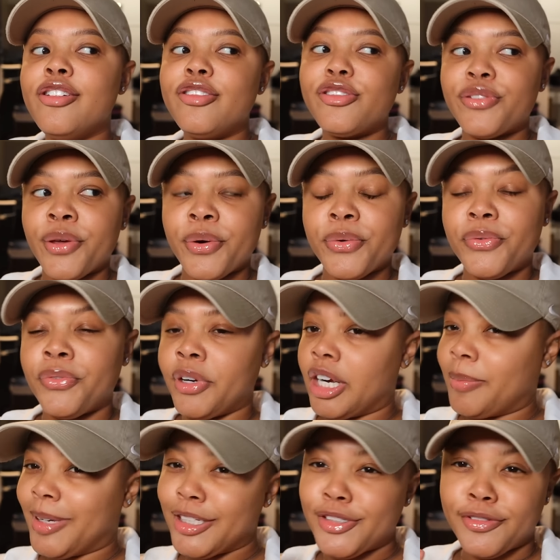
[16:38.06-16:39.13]
So very
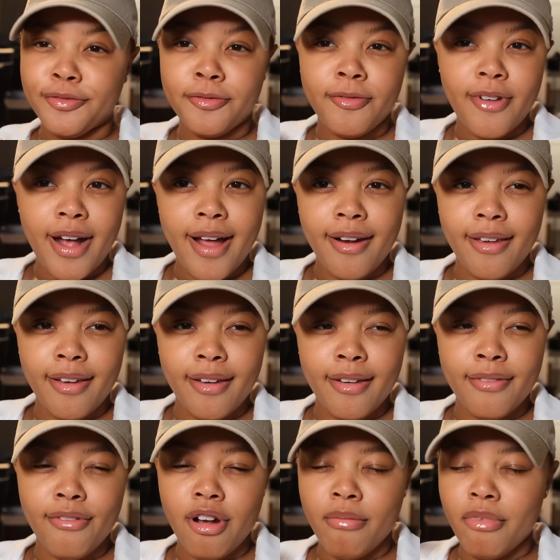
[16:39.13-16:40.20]
much ready,
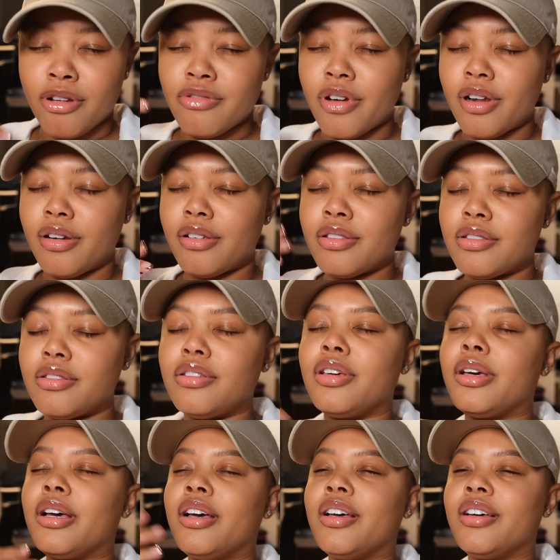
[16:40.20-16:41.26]
very much ready to
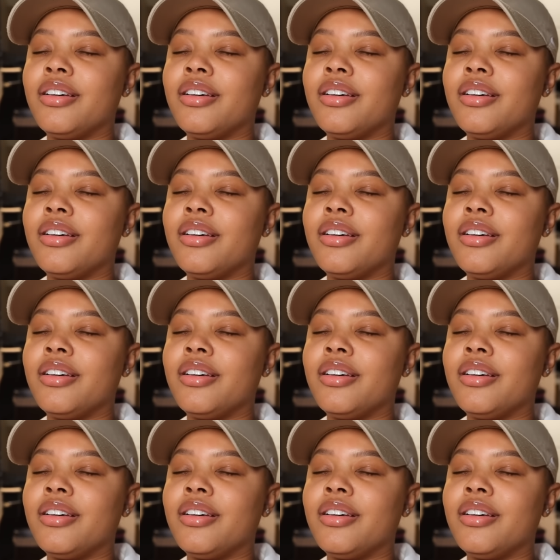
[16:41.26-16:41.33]
sing.